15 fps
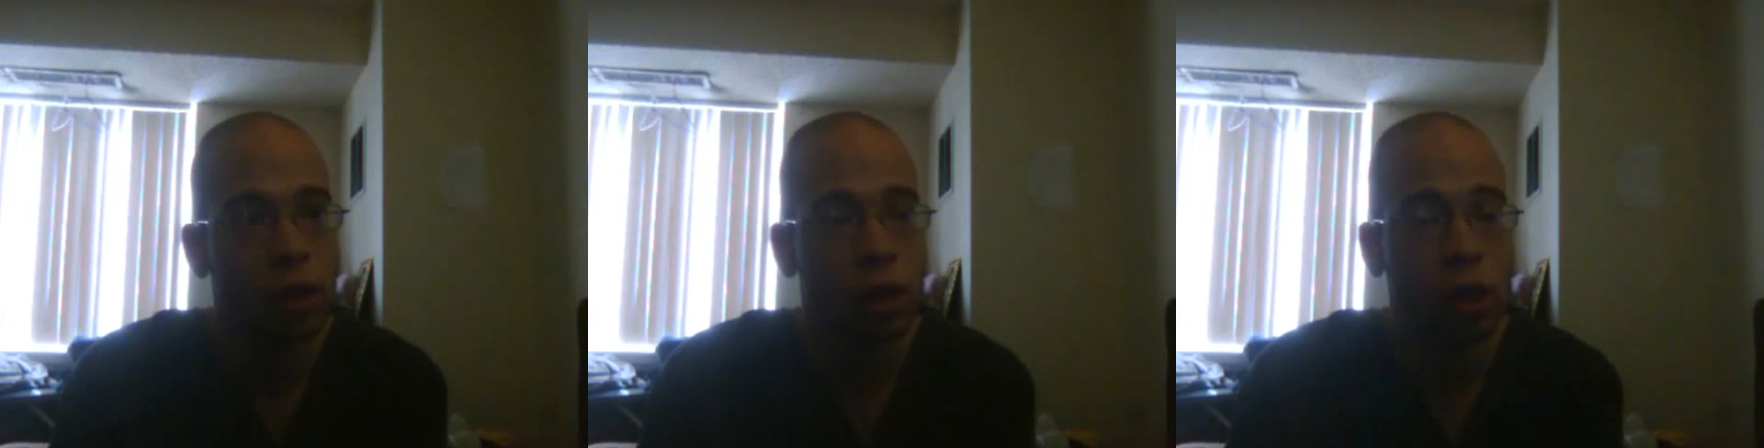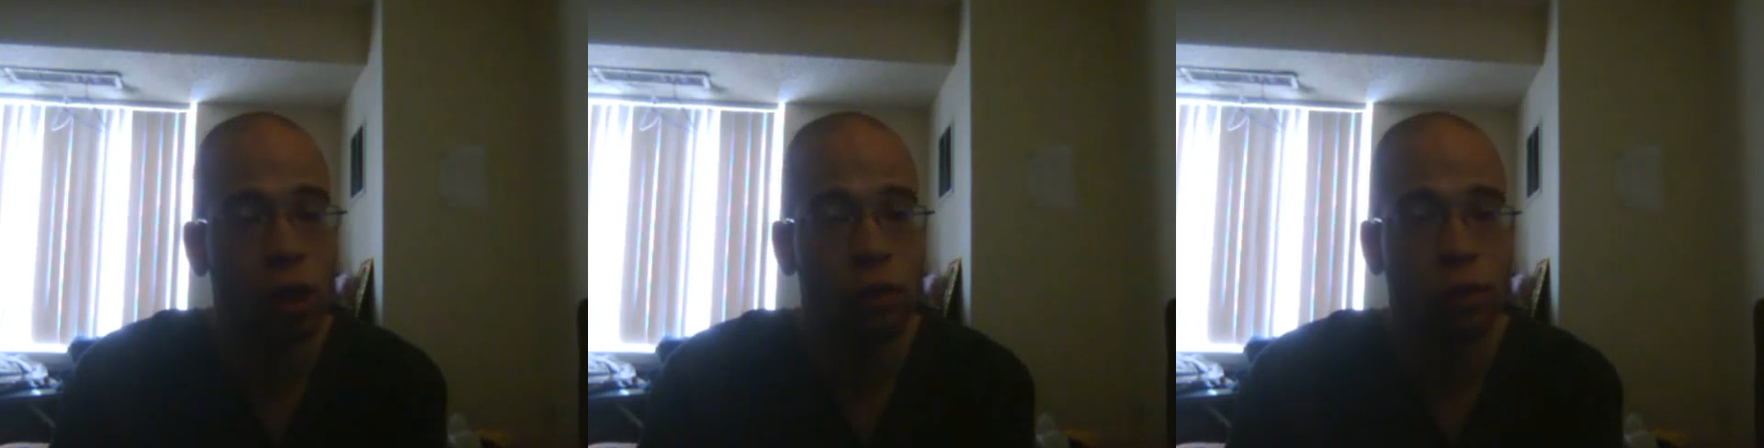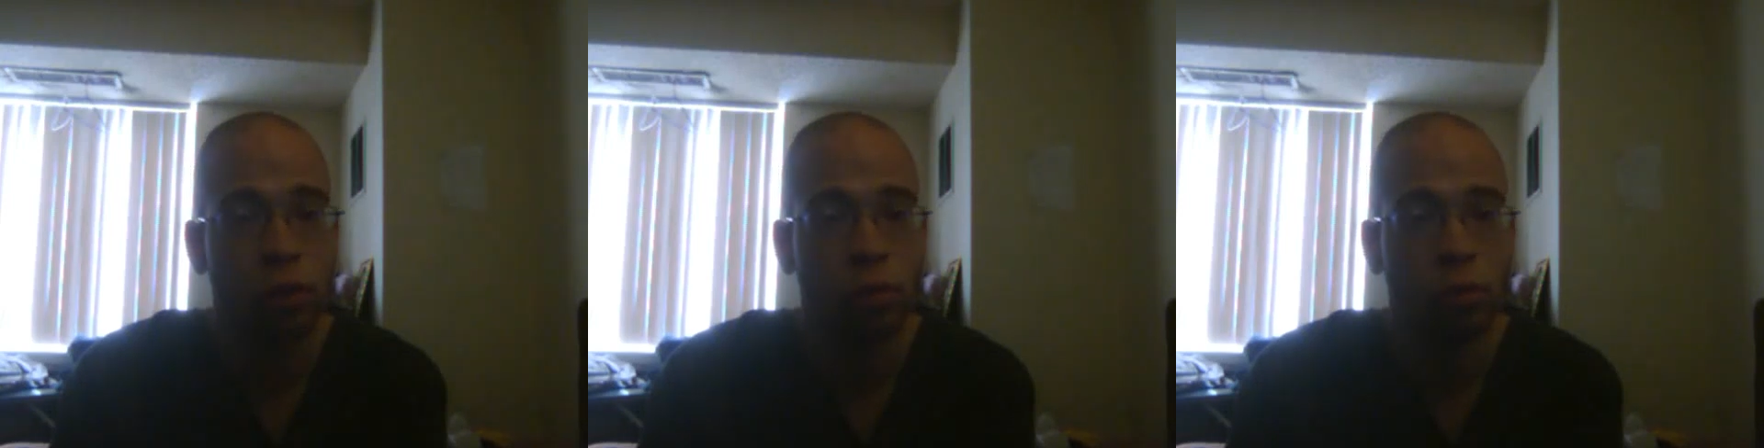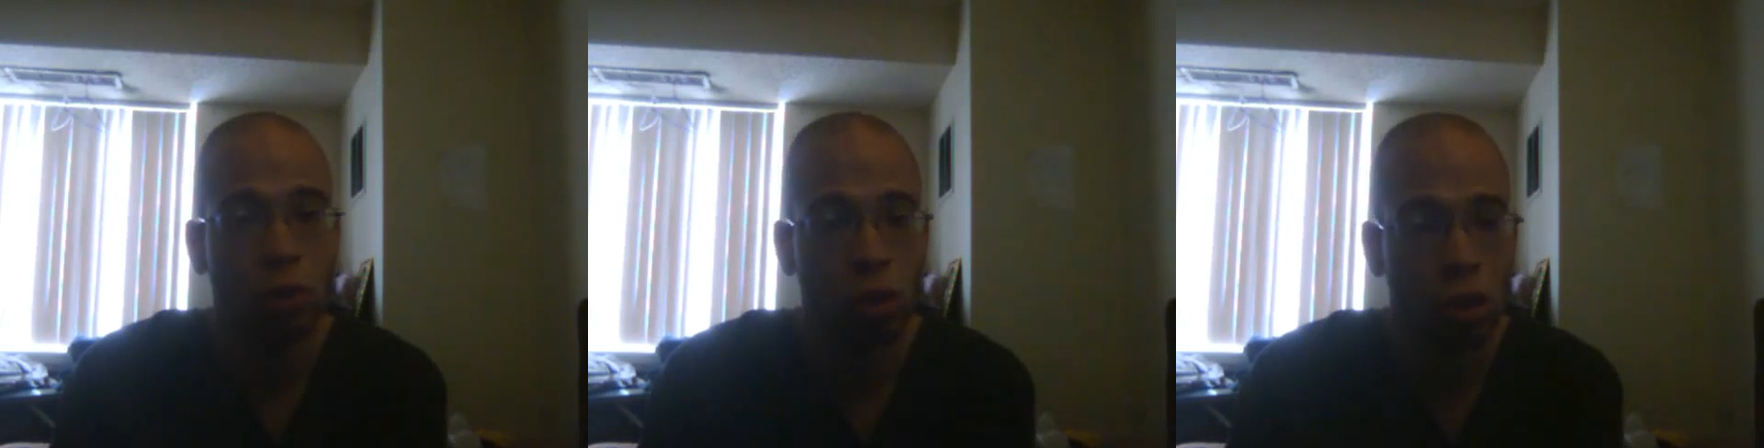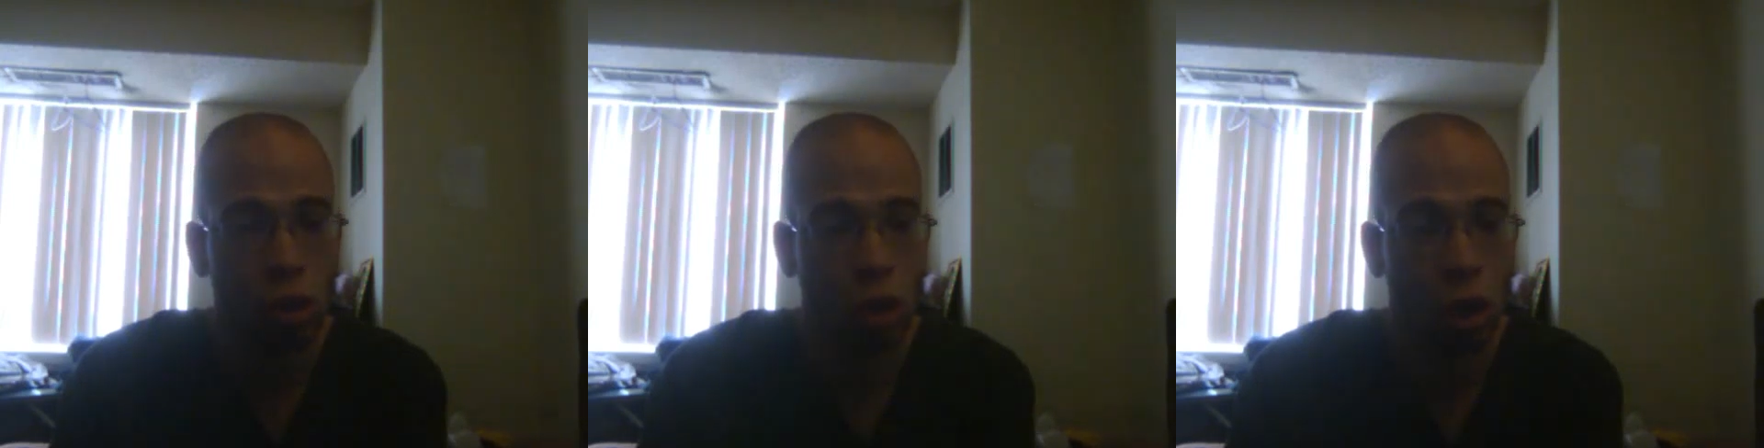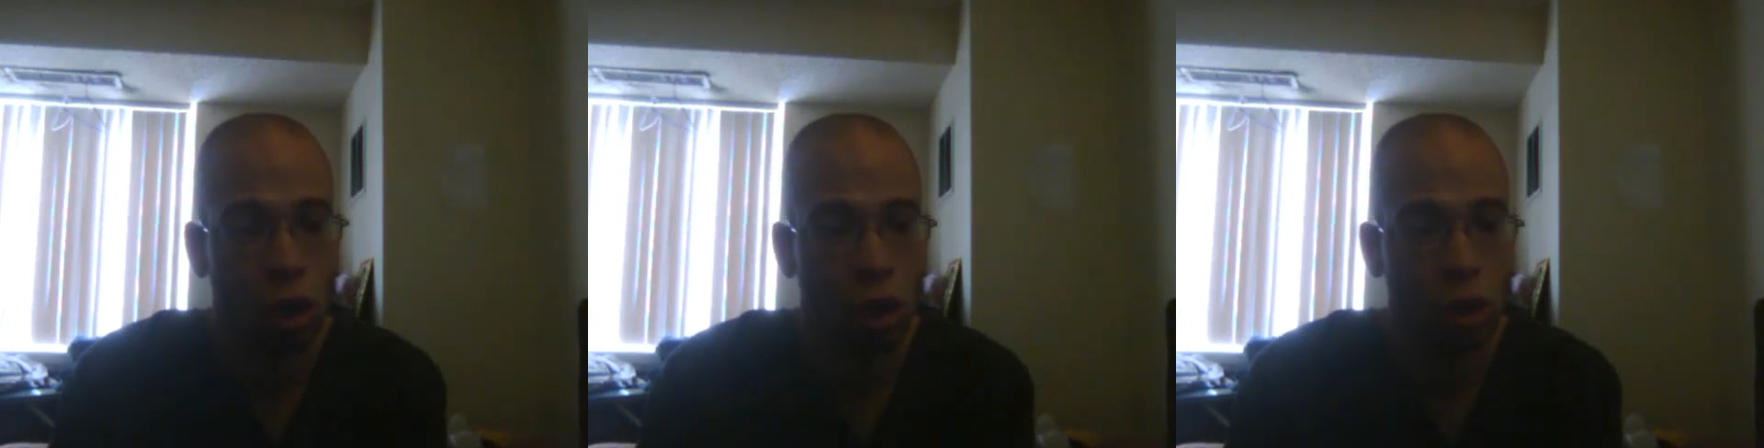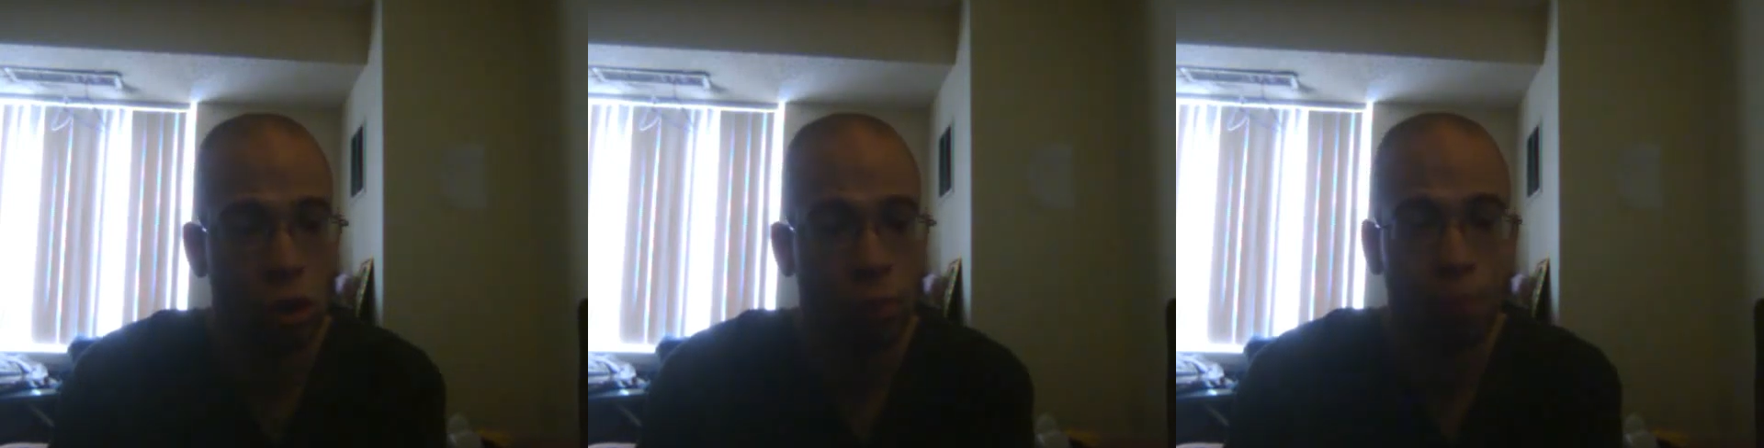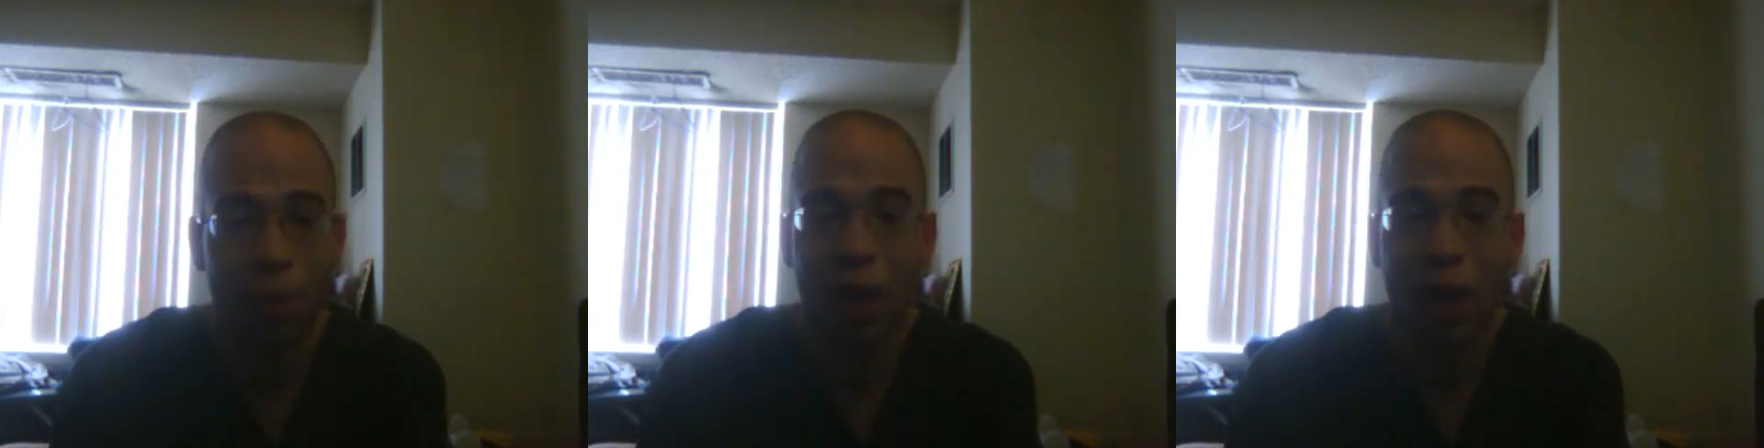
just to look for some Yu-Gi-Oh cards,